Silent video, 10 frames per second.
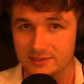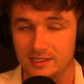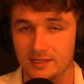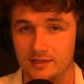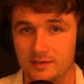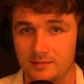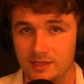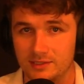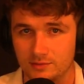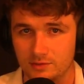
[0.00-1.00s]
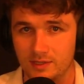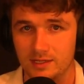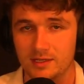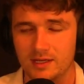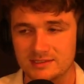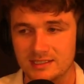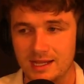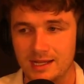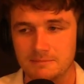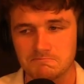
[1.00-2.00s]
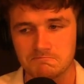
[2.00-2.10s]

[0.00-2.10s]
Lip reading: in by social media and saying,